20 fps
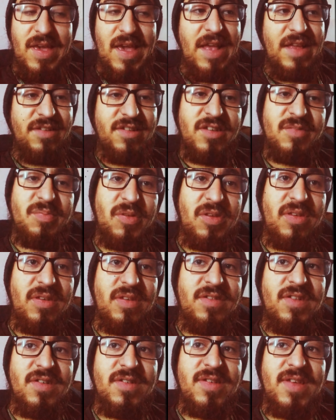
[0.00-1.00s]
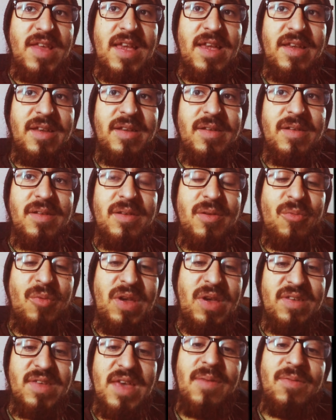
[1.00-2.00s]
And just like
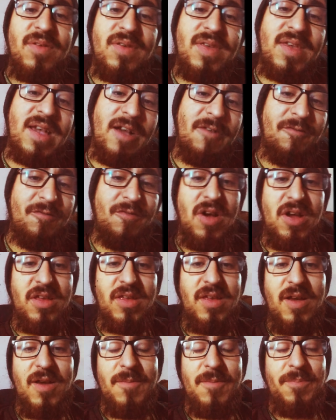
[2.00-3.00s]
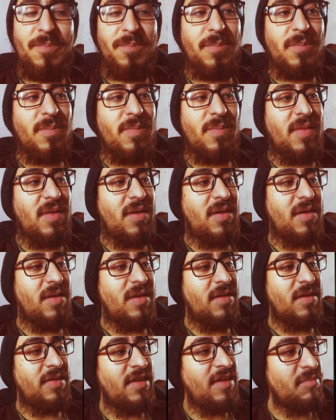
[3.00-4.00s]
weeks after they got fucked up,
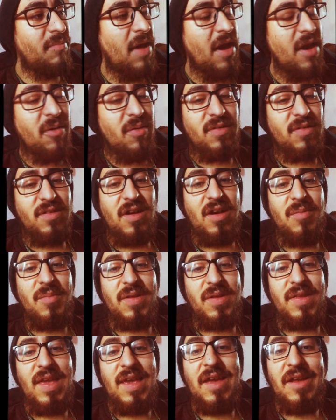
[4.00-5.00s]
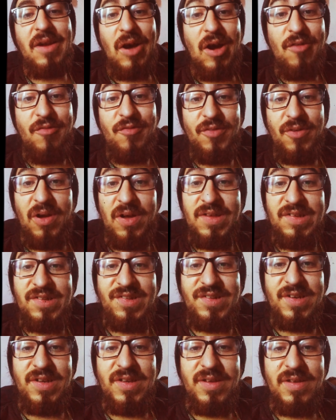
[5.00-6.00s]
these migrants come and they get offered all this
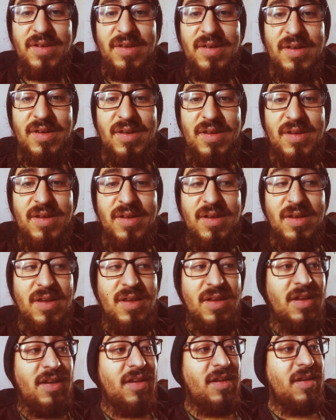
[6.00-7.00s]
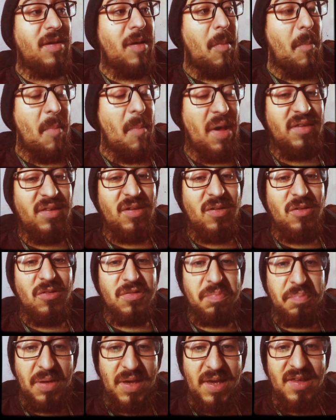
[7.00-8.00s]
shit.
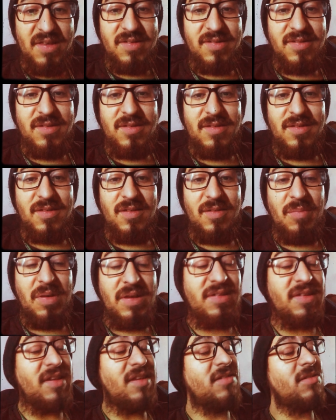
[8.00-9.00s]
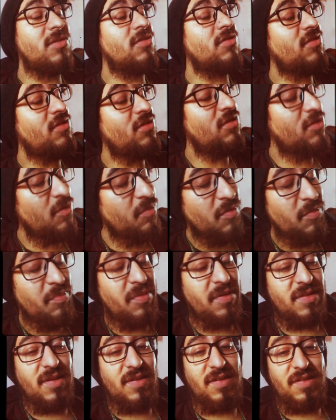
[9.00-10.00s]
Mexico's pissed. Mexicans are super
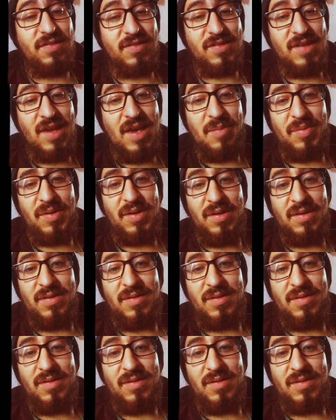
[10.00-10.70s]
pissed that this is happening.